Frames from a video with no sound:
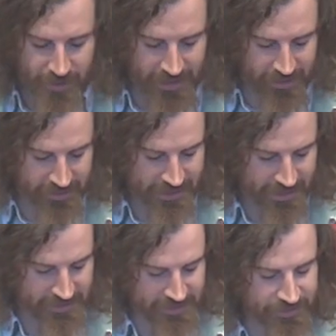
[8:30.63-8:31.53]

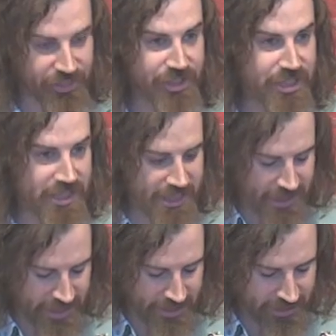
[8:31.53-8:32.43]
recognizes the
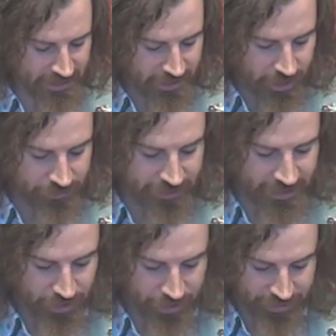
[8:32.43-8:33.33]
need of
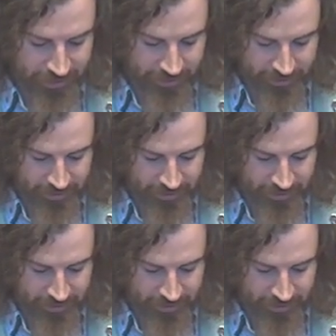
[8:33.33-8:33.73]
the other